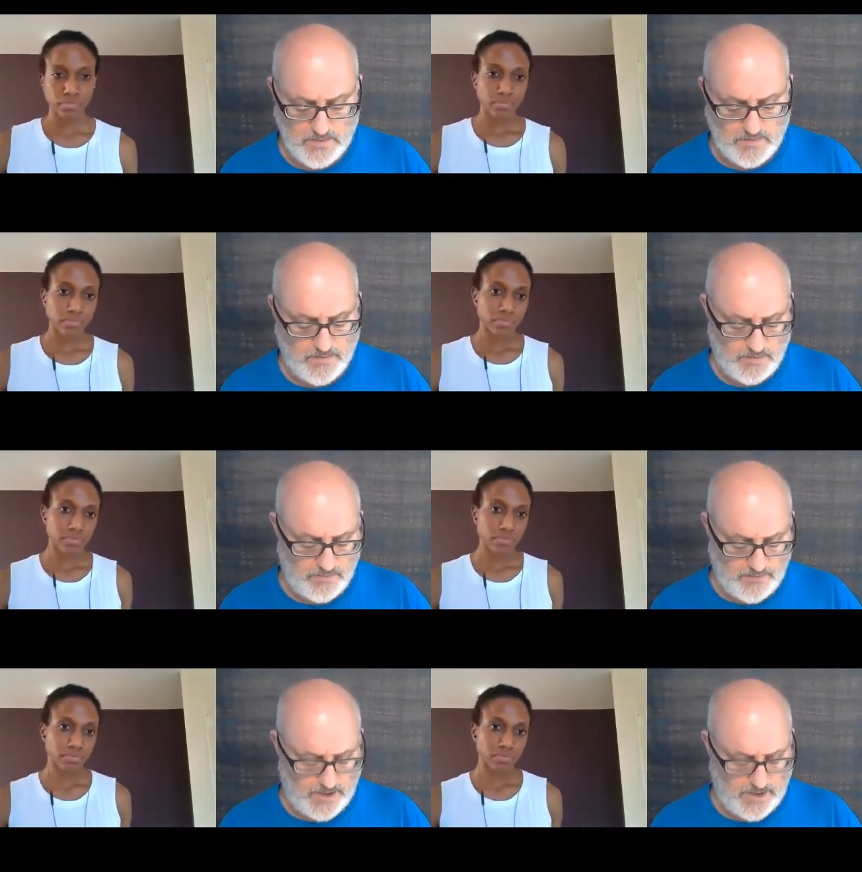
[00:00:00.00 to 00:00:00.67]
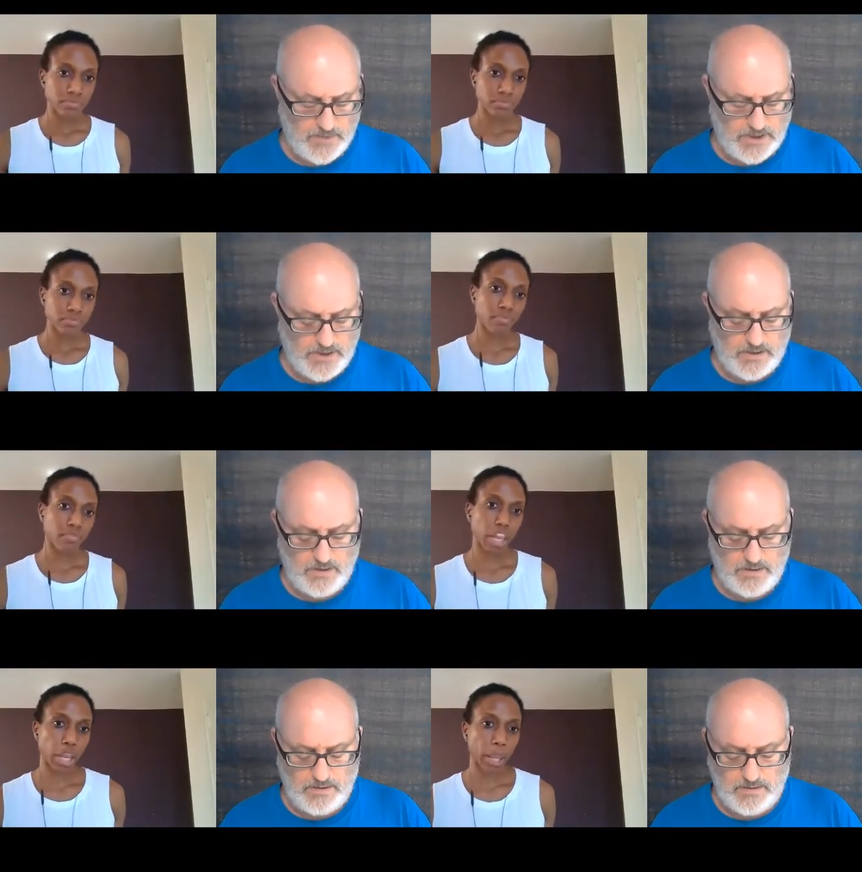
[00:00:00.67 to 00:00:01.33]
Speaker 1: through
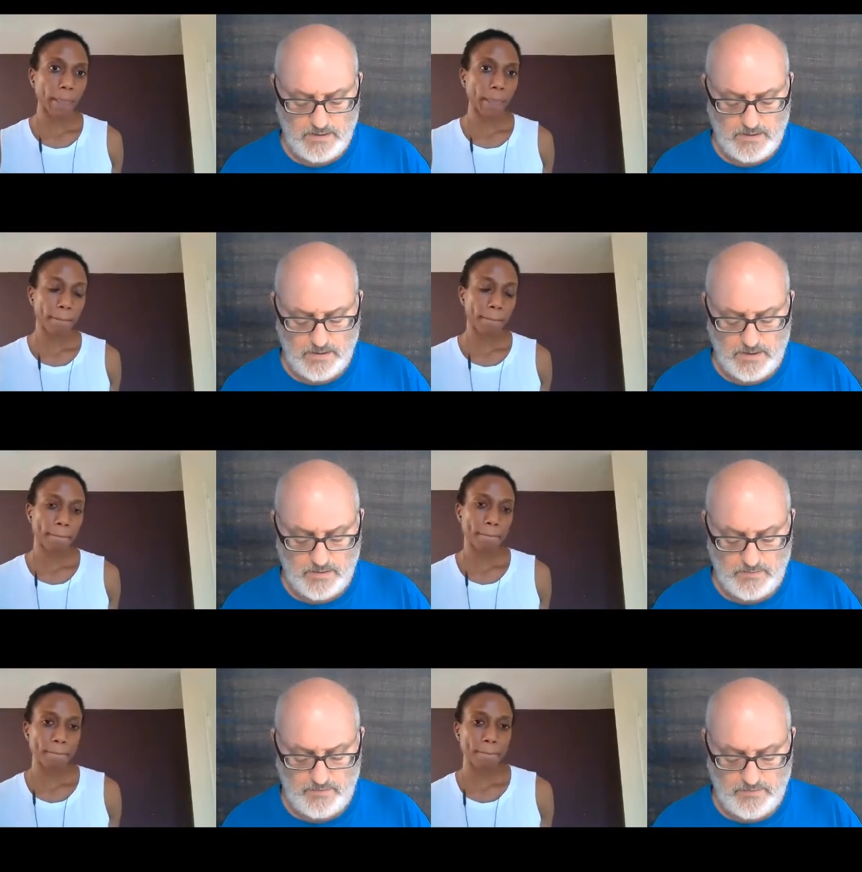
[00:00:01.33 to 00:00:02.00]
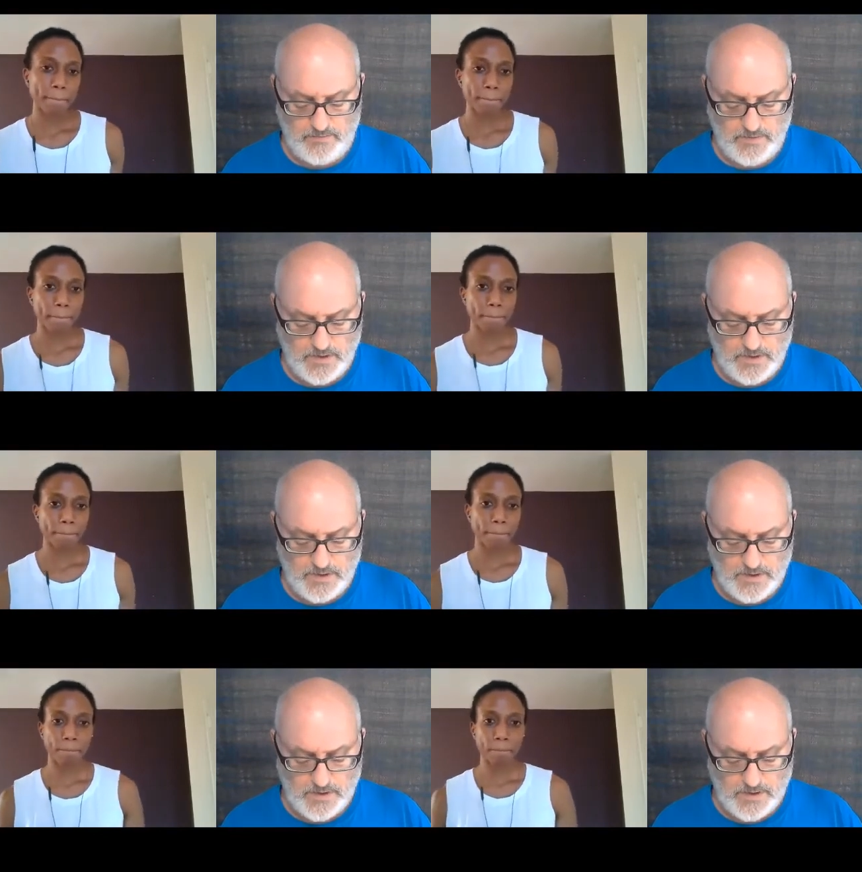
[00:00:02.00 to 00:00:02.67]
family of
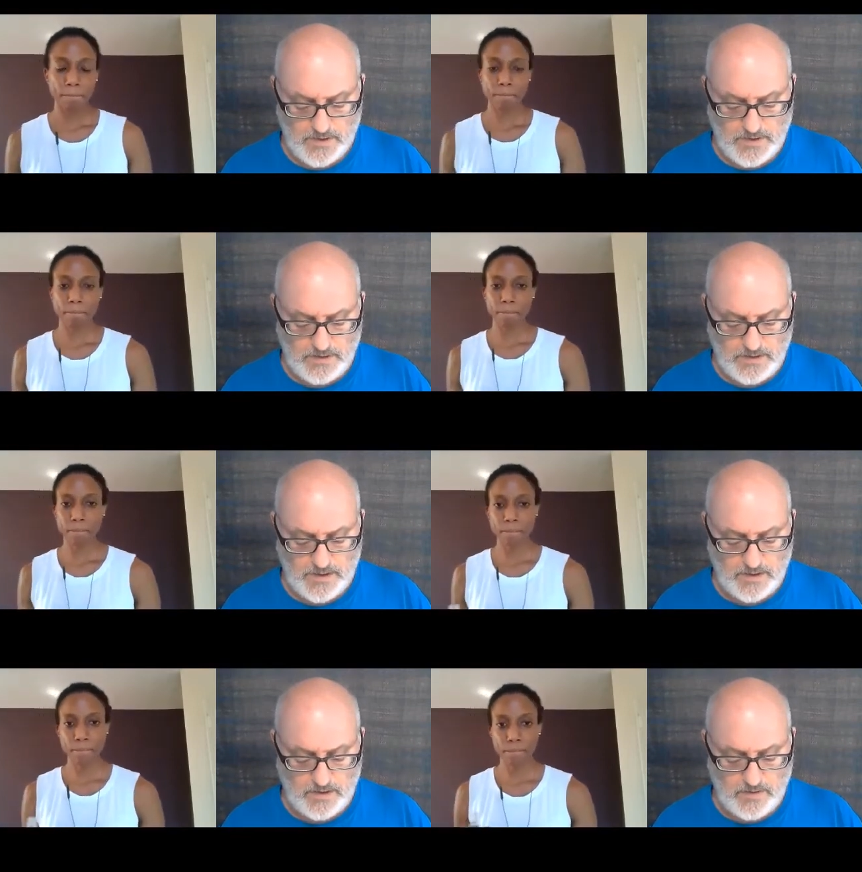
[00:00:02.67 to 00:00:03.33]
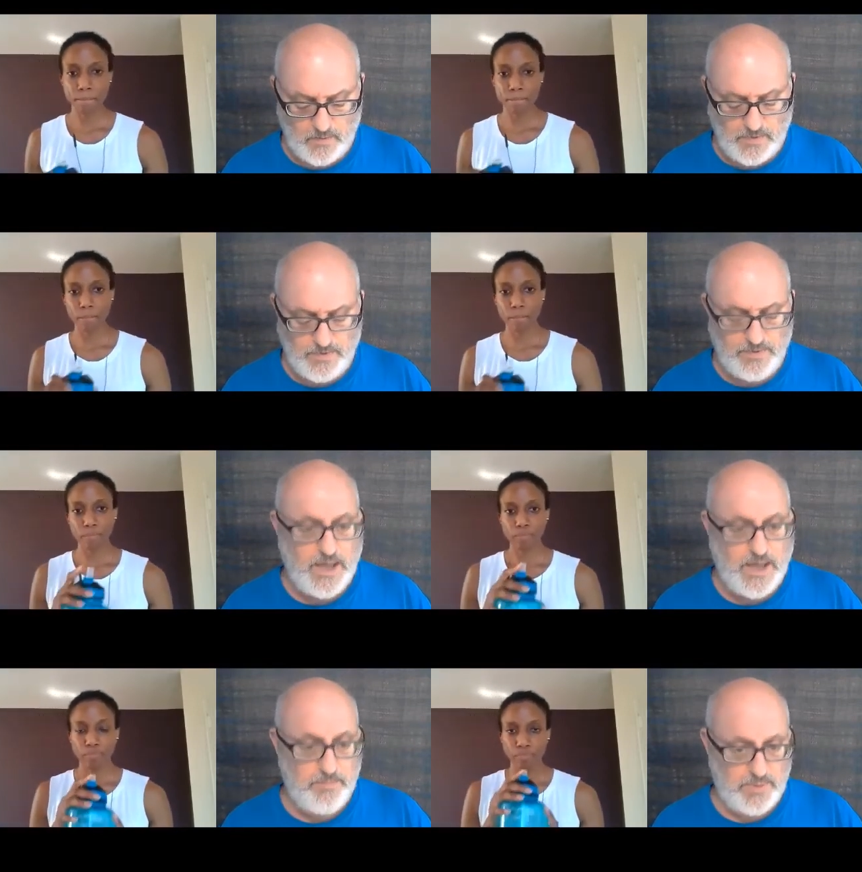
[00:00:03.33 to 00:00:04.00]
dealing with
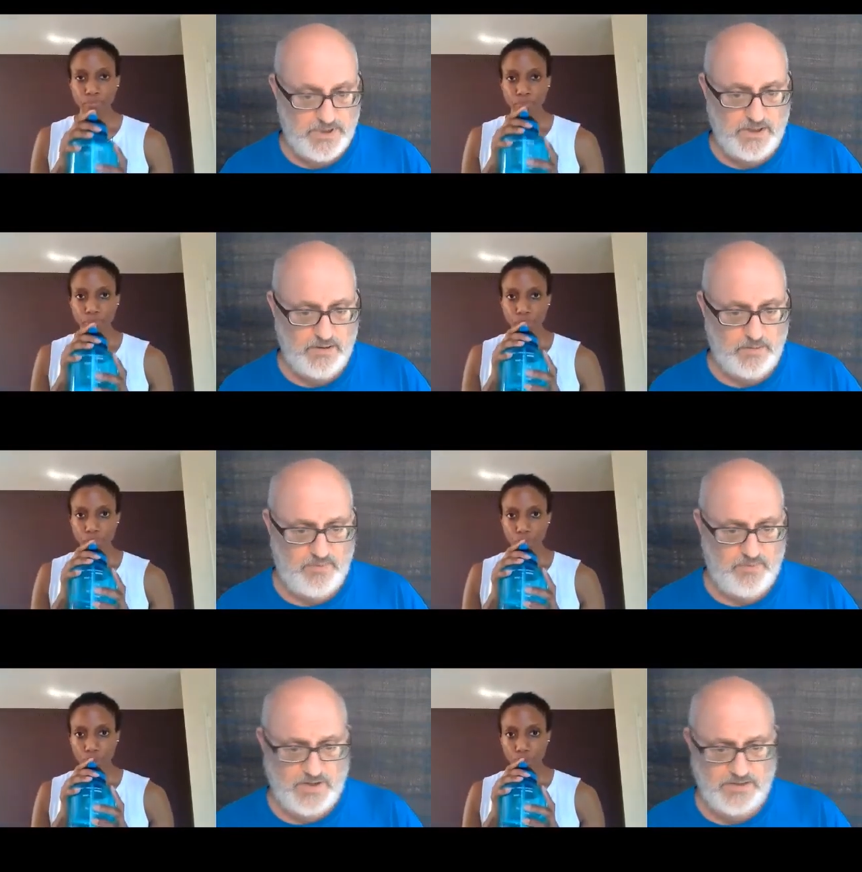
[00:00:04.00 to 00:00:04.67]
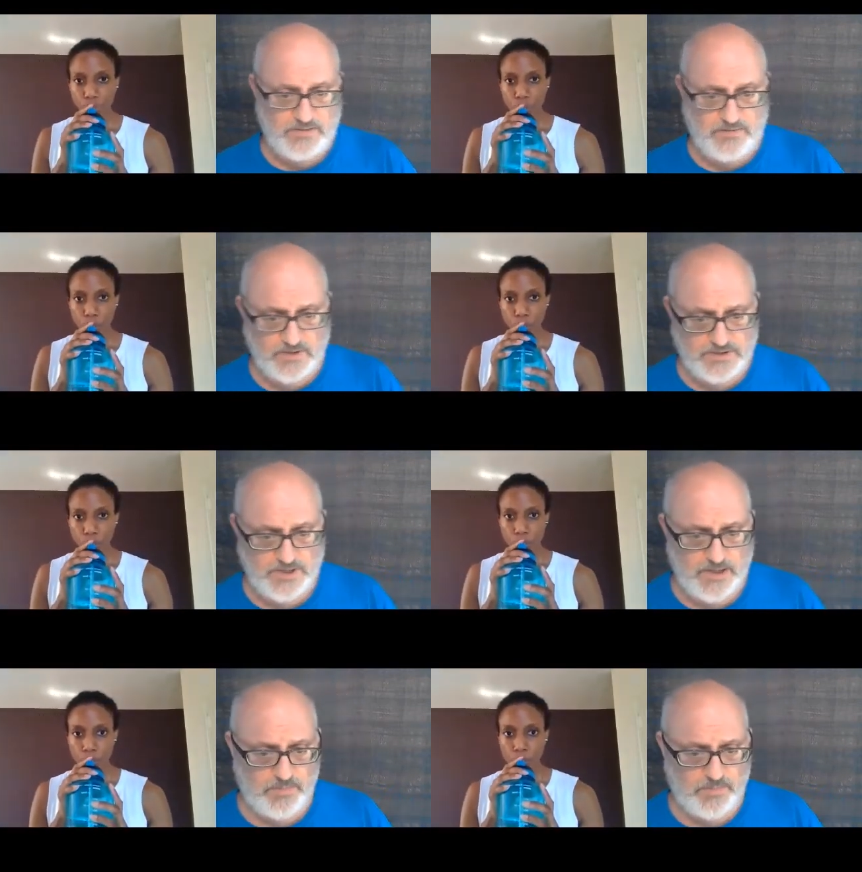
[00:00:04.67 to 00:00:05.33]
that particular profession for
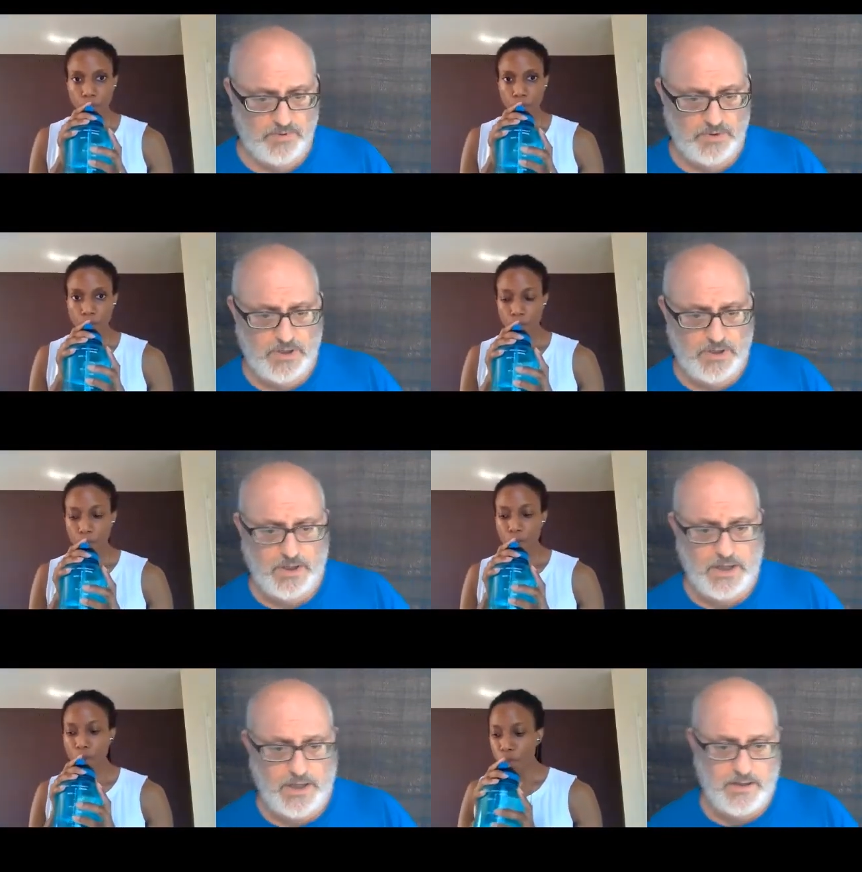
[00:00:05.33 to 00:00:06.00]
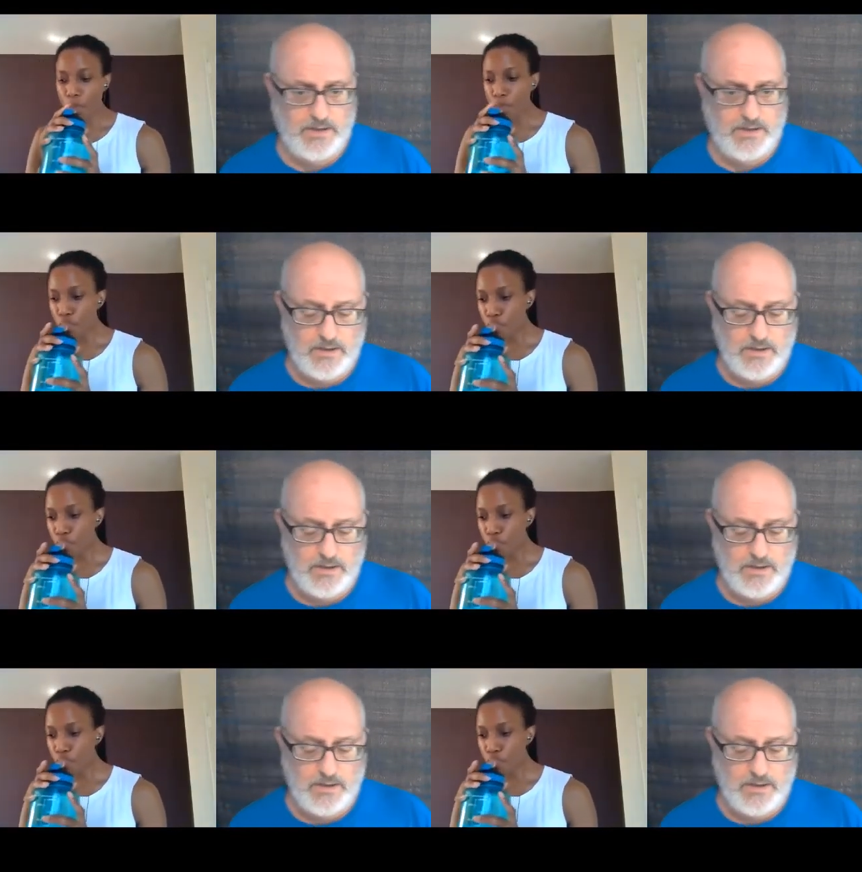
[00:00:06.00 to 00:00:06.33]
example mm-hmm. and,